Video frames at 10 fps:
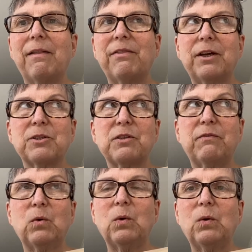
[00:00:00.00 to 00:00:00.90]
Thanks
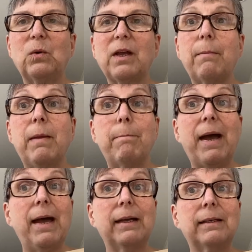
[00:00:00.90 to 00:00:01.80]
for coming
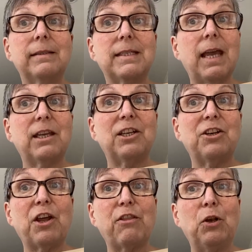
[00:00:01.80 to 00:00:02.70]
back and taking
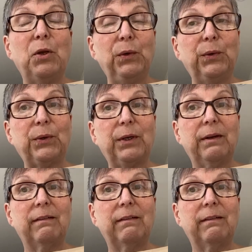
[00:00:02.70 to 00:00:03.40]
another look.